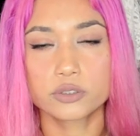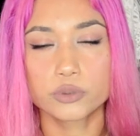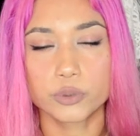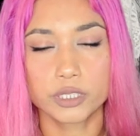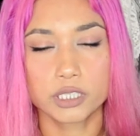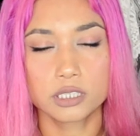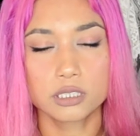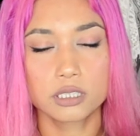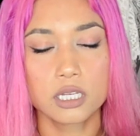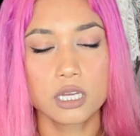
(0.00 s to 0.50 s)

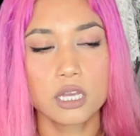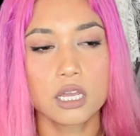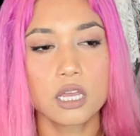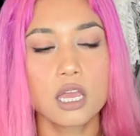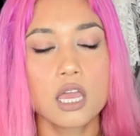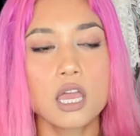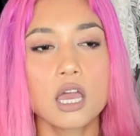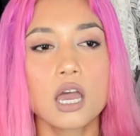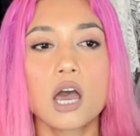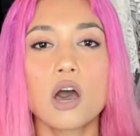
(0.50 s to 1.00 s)
Street.
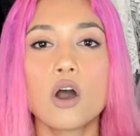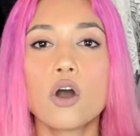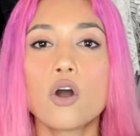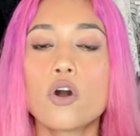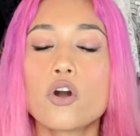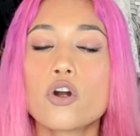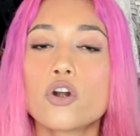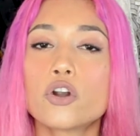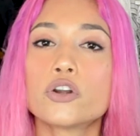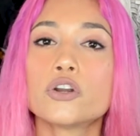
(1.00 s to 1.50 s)

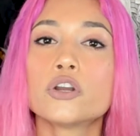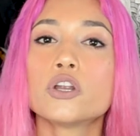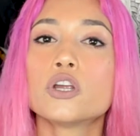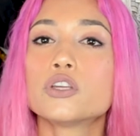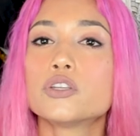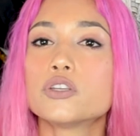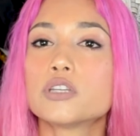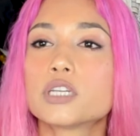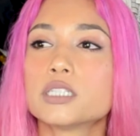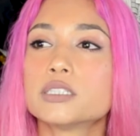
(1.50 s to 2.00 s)
Or
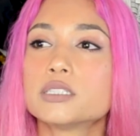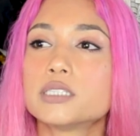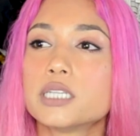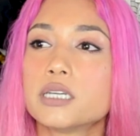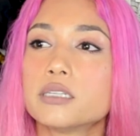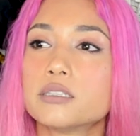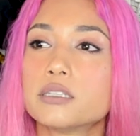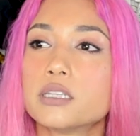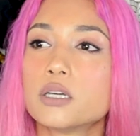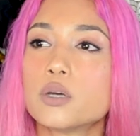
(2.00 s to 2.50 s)
you can
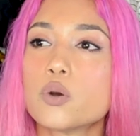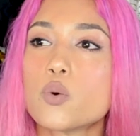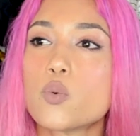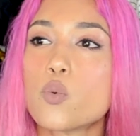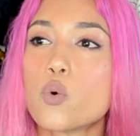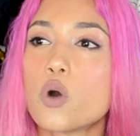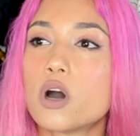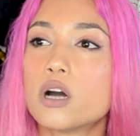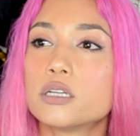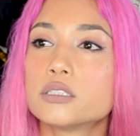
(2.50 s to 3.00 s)
take the
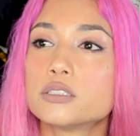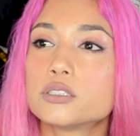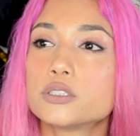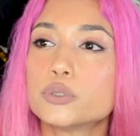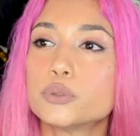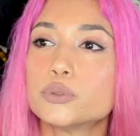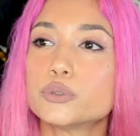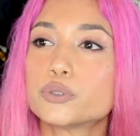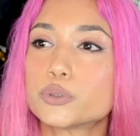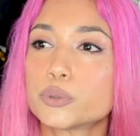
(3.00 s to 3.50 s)

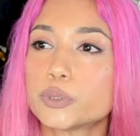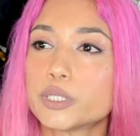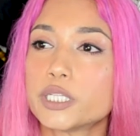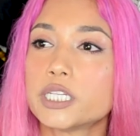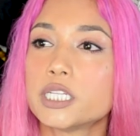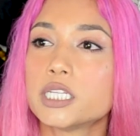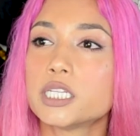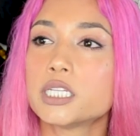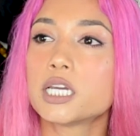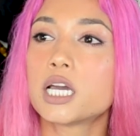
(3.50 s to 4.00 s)

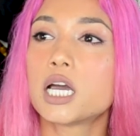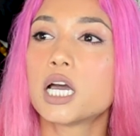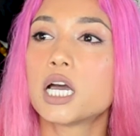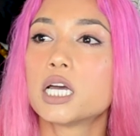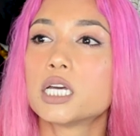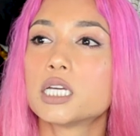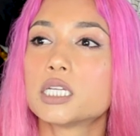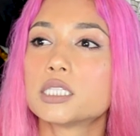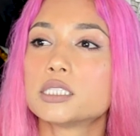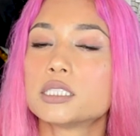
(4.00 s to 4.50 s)
123
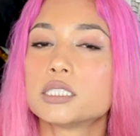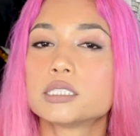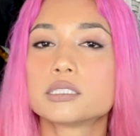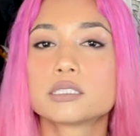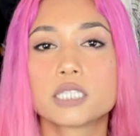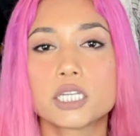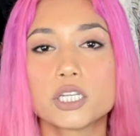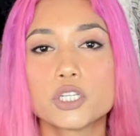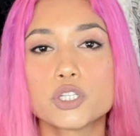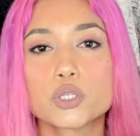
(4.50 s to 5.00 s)
and the
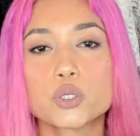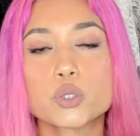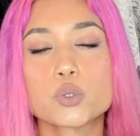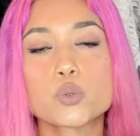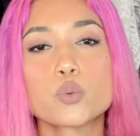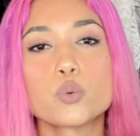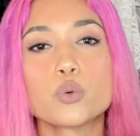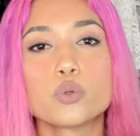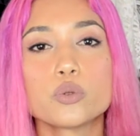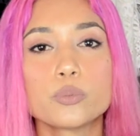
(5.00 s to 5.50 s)

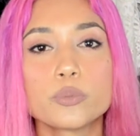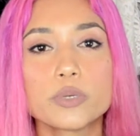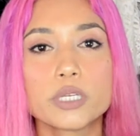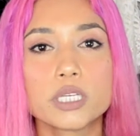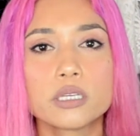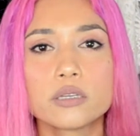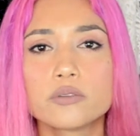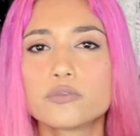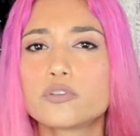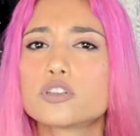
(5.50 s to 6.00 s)
station will
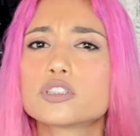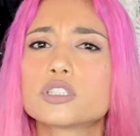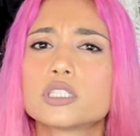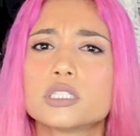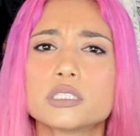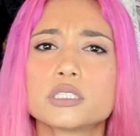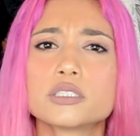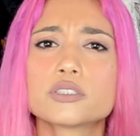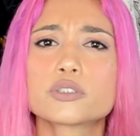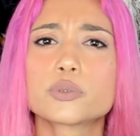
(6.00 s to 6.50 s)
be
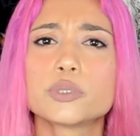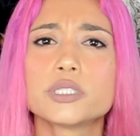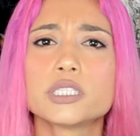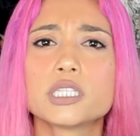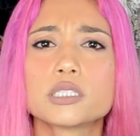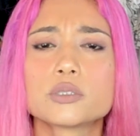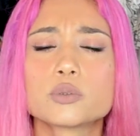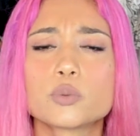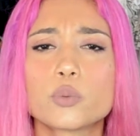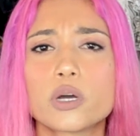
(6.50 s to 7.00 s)
14th Street
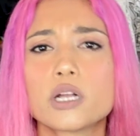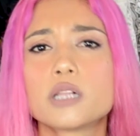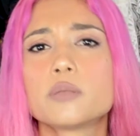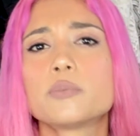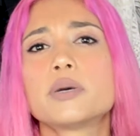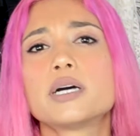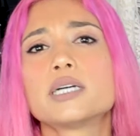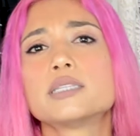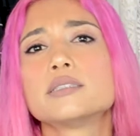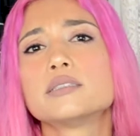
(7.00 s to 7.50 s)
as well,
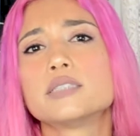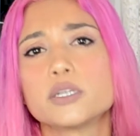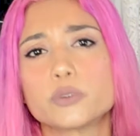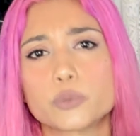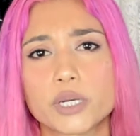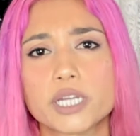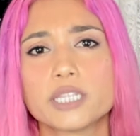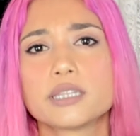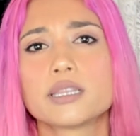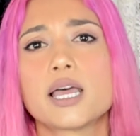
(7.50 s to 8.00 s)
but the
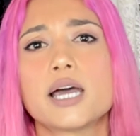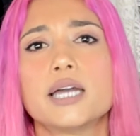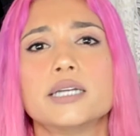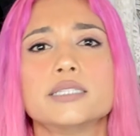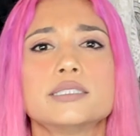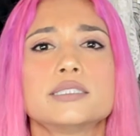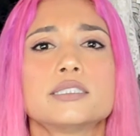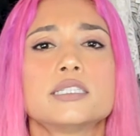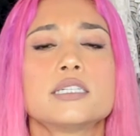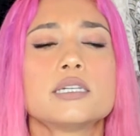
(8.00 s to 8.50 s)
red
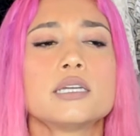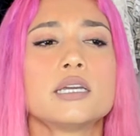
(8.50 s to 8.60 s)
line.